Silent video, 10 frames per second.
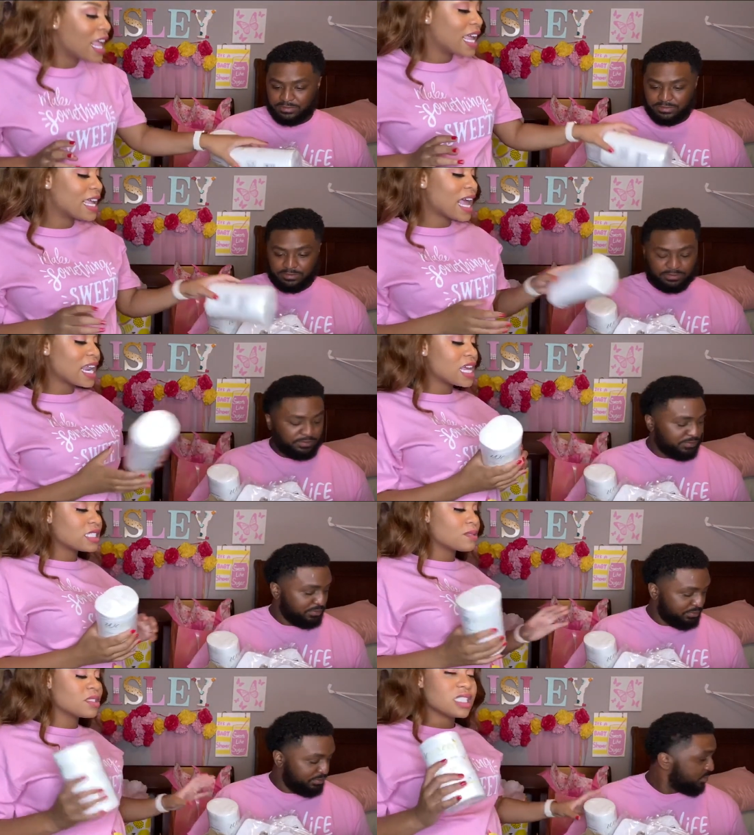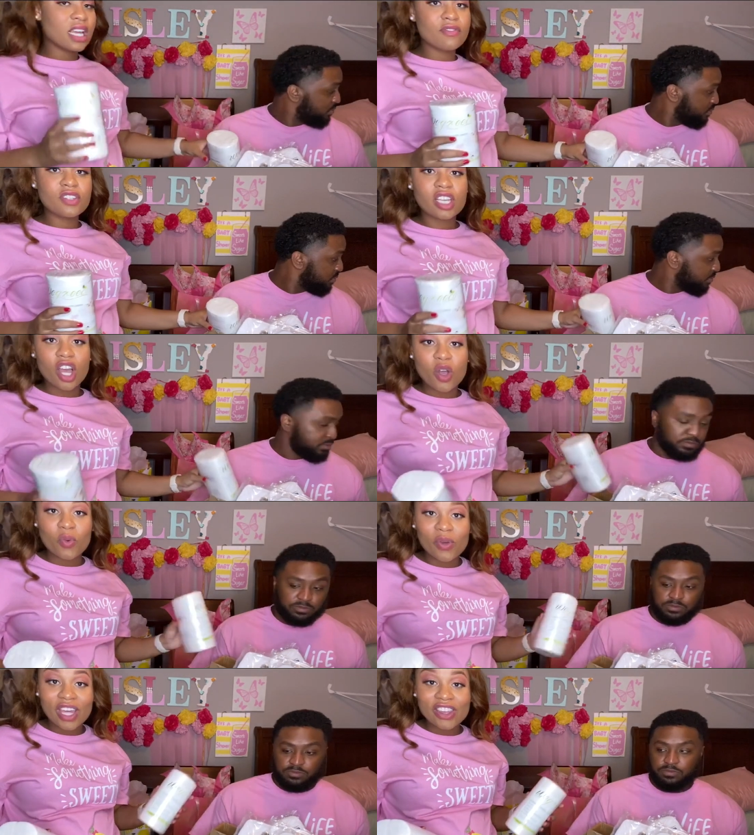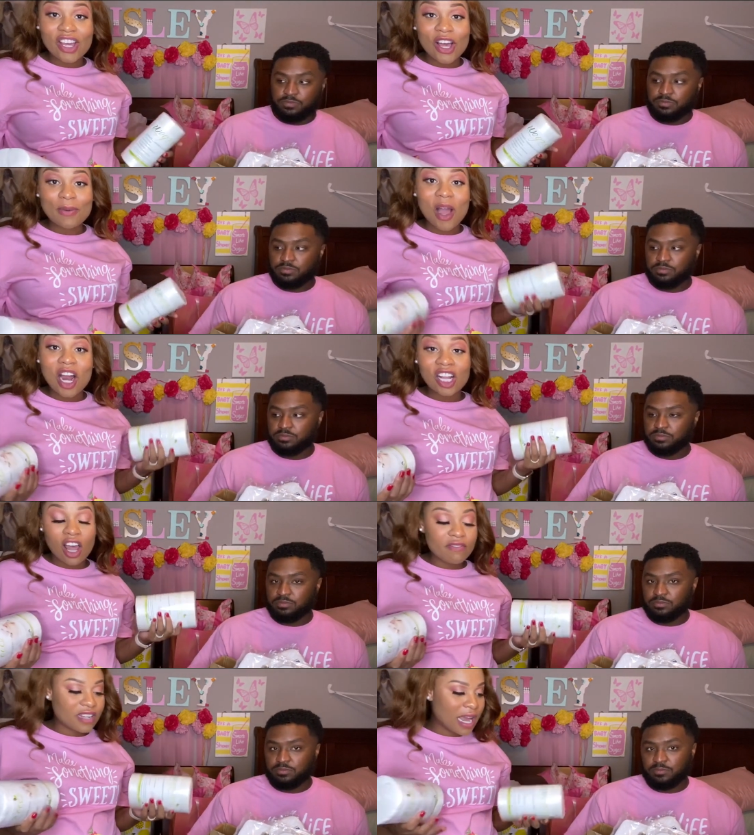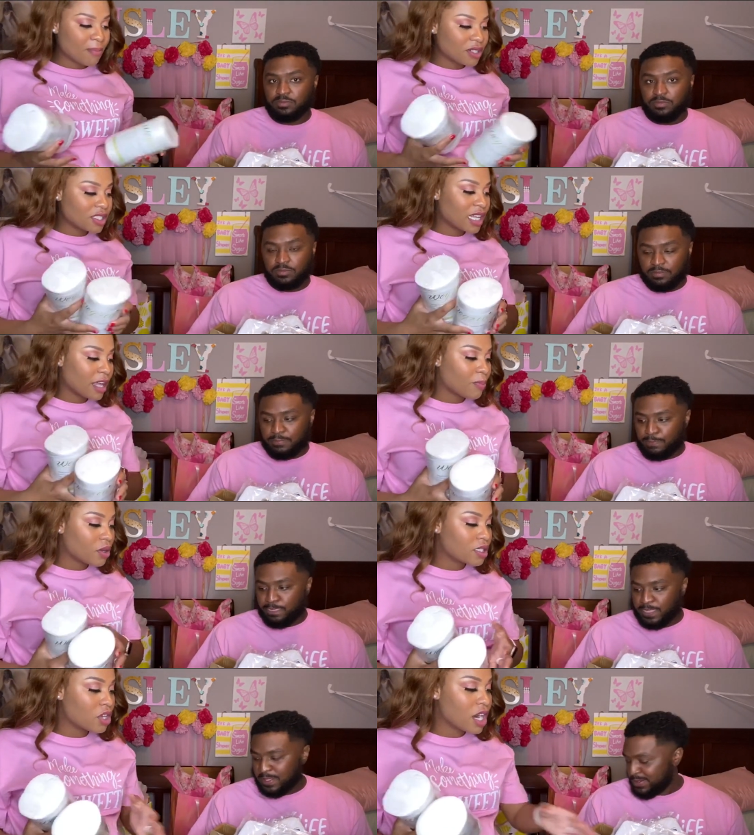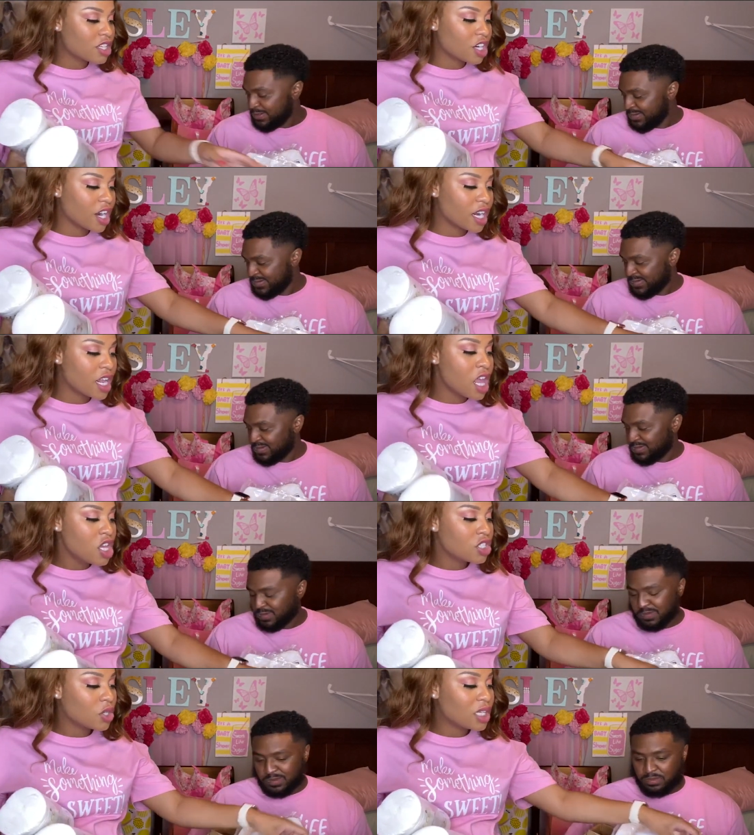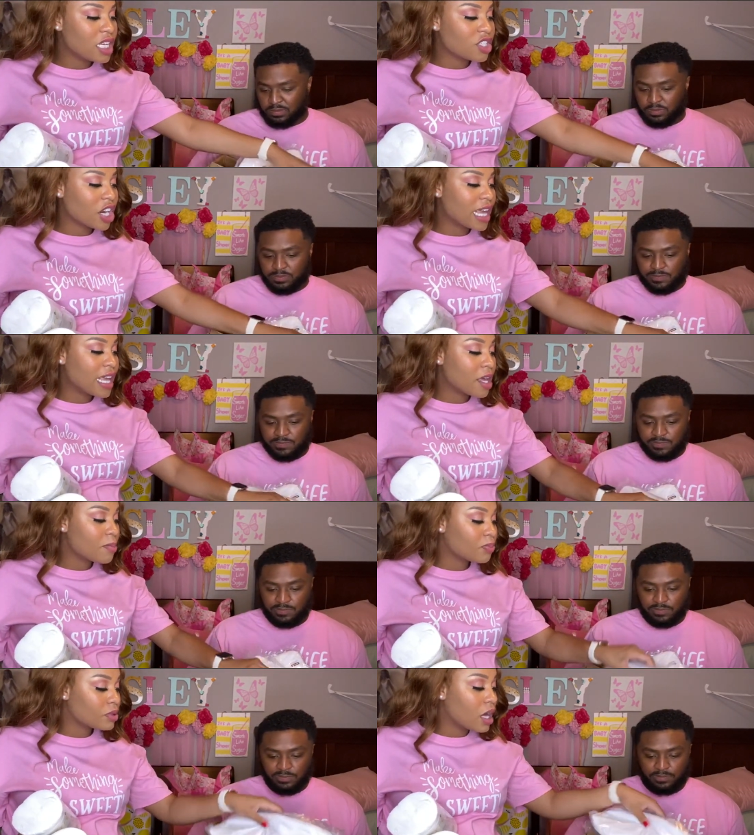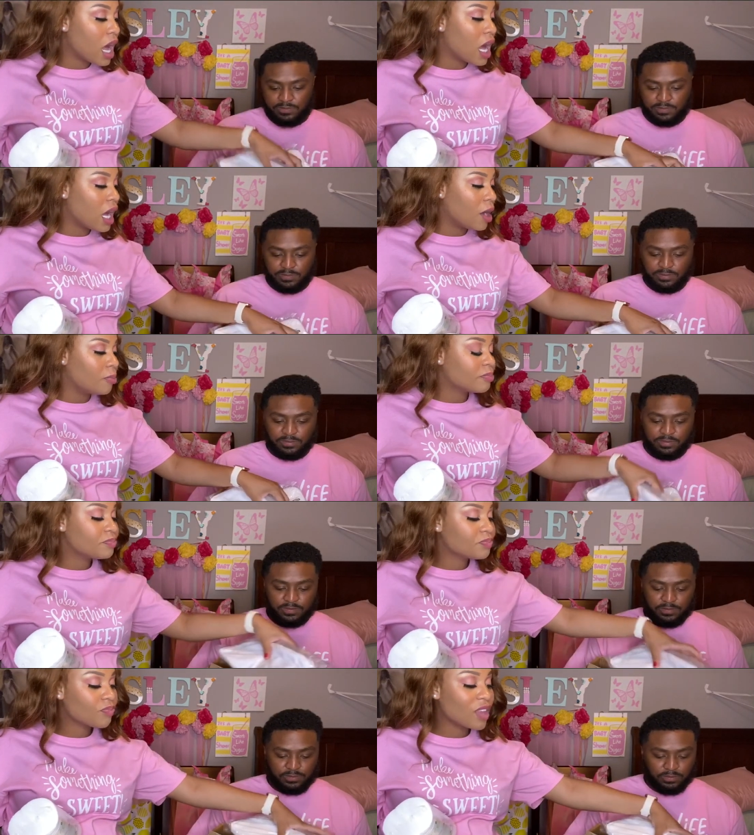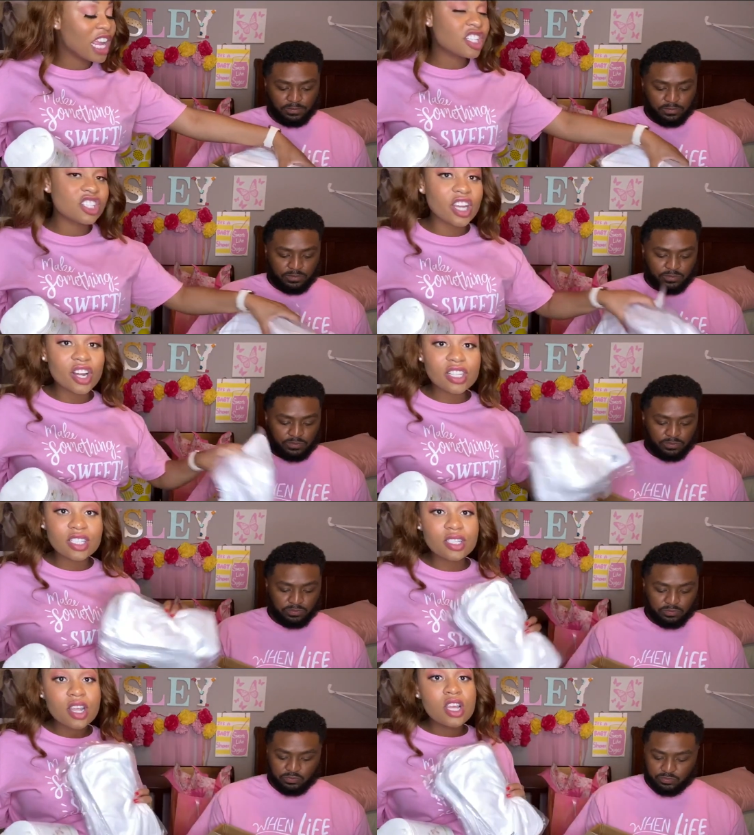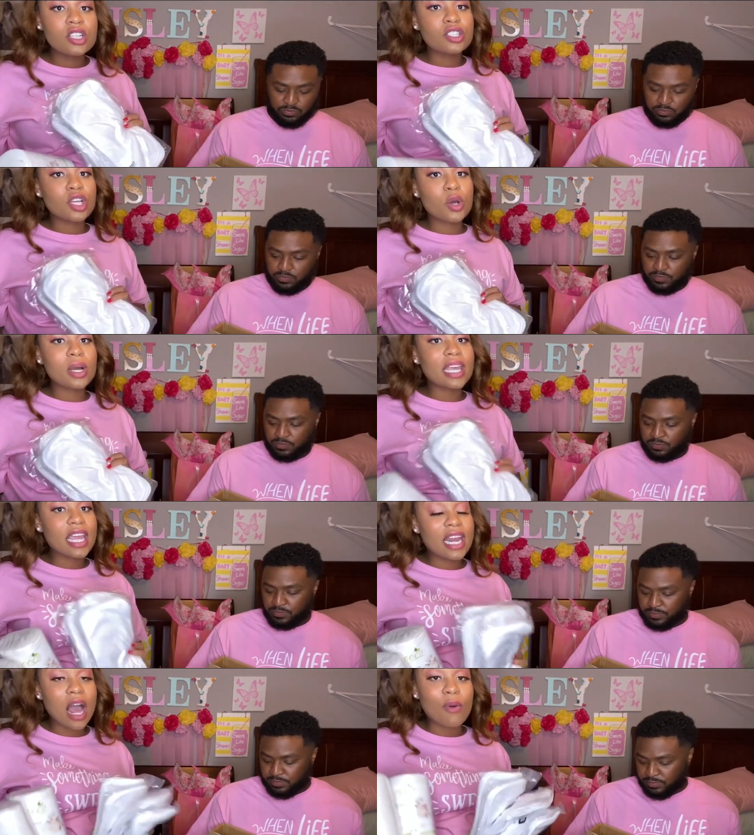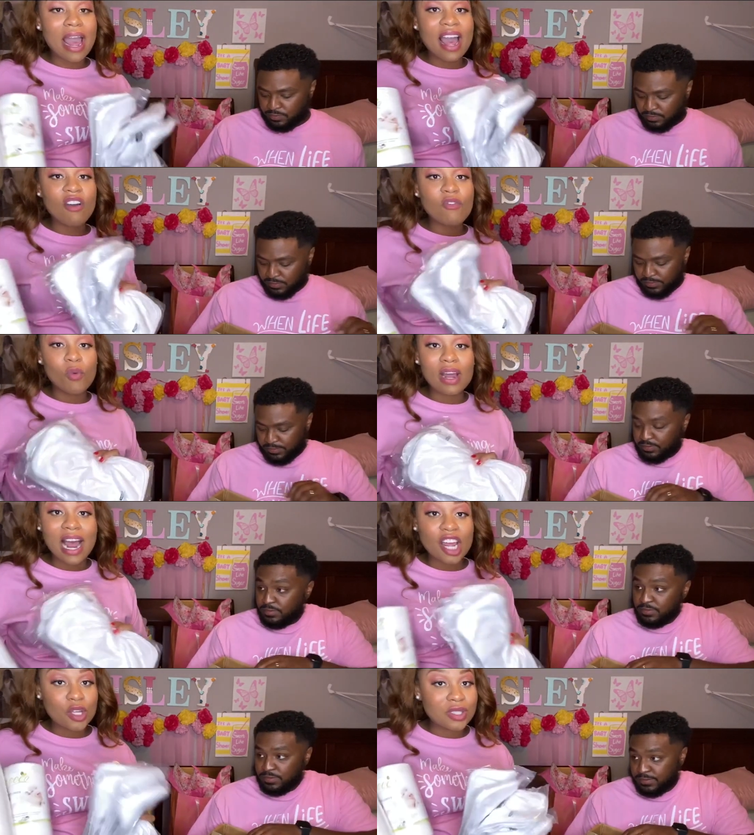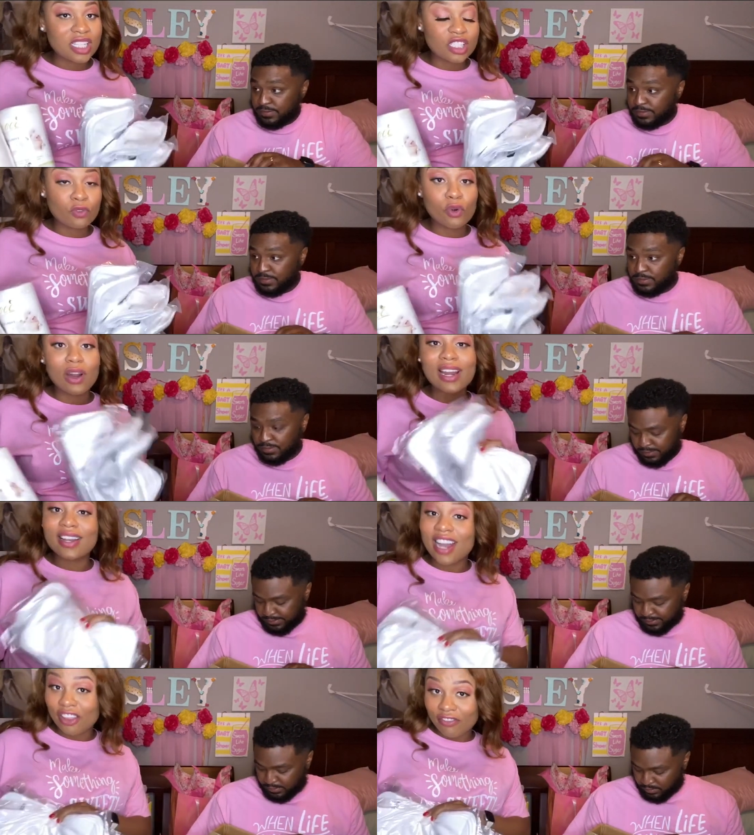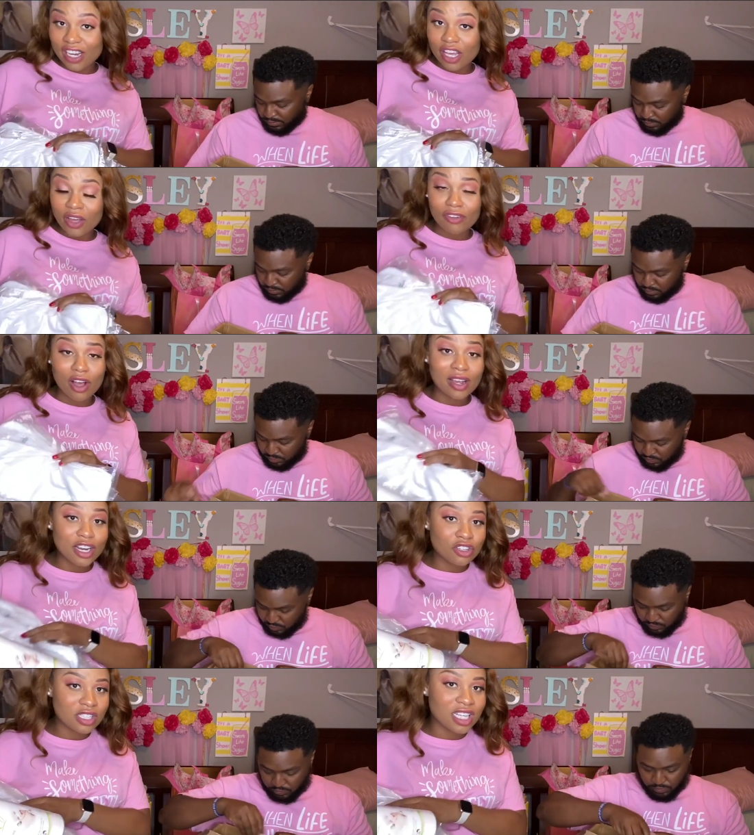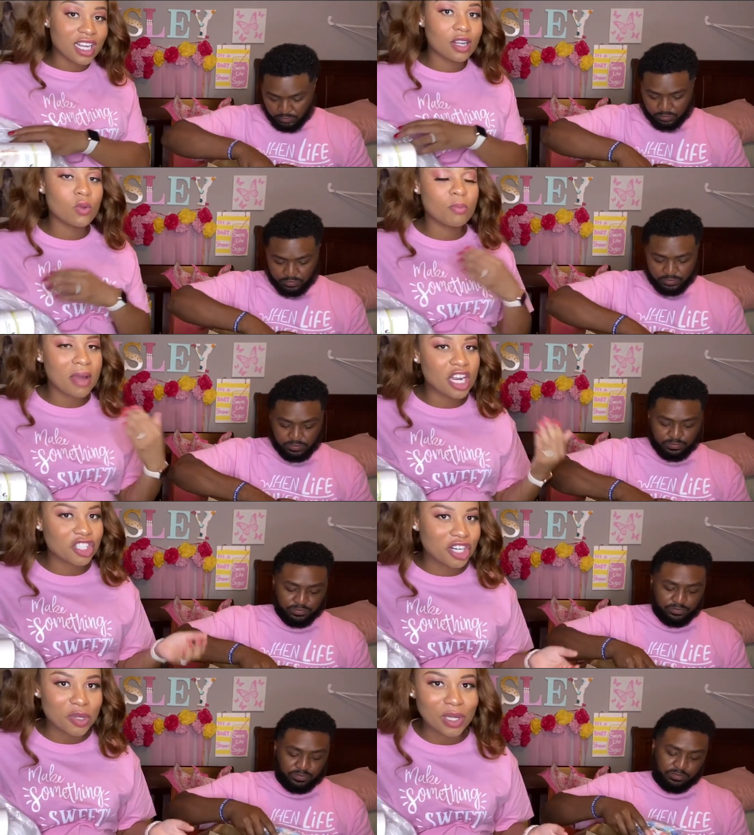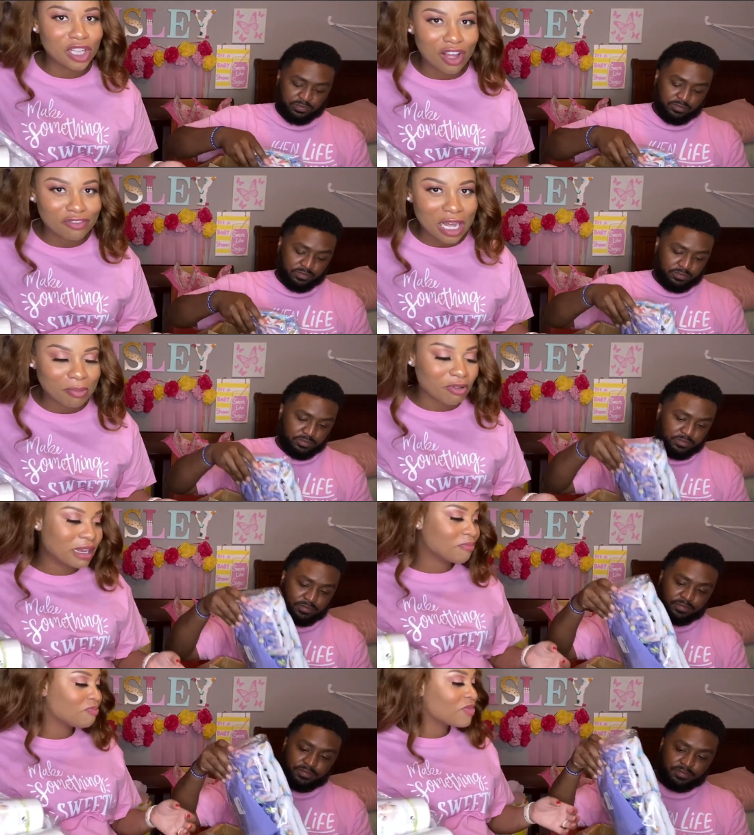Speaker 1: He got us some stuff to go with um, our cloth diapers to help us on our journey. So these are hemp um, inserts. So again, I will have what I use these for in another video if y'all are interested in my journey with cloth diapering.